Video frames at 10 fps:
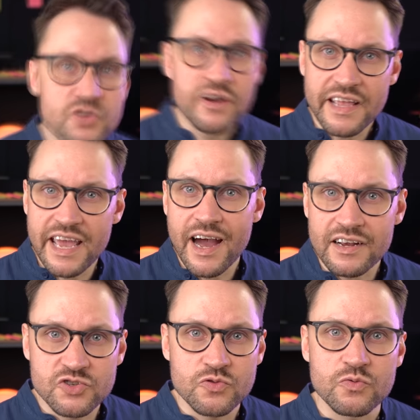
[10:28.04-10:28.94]
is not an
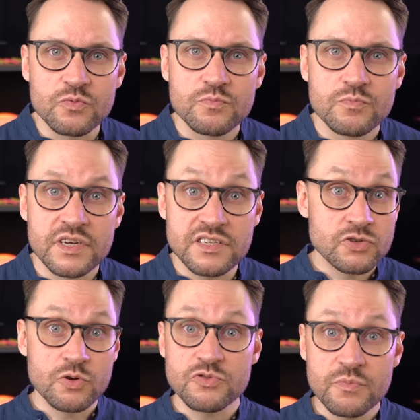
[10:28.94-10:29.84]
AI tool. It's a
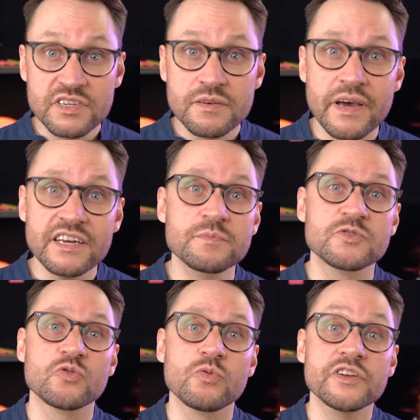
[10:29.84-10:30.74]
social media
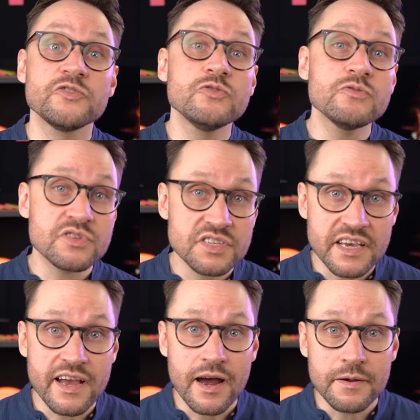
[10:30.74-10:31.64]
management tool that uses
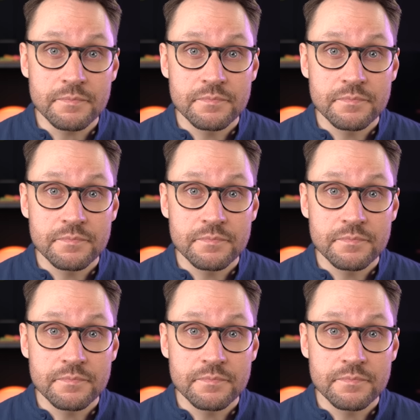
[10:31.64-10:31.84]
AI,